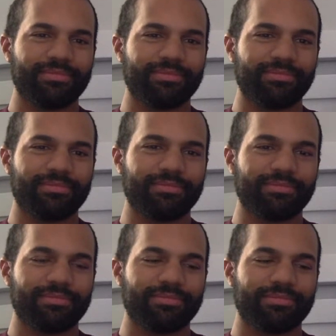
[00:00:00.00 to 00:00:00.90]

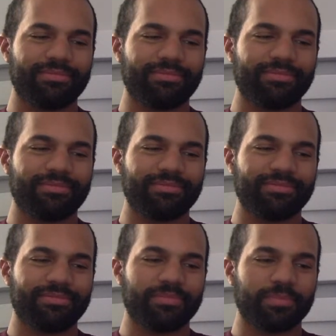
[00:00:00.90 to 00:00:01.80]

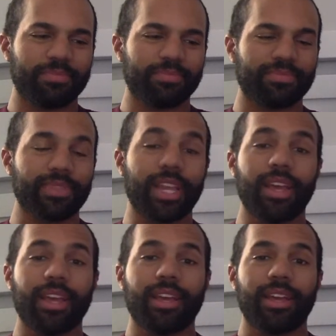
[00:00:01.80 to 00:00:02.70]

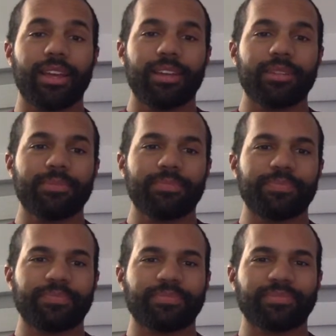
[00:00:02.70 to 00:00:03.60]

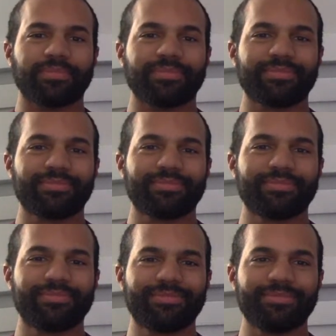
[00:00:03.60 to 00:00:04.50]

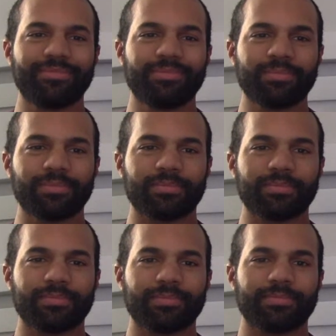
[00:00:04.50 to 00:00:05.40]

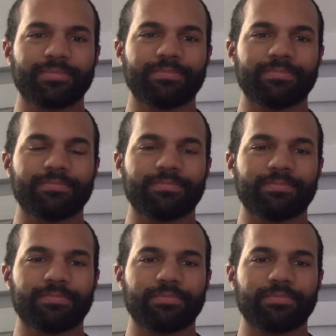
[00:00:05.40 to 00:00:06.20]
[no speech]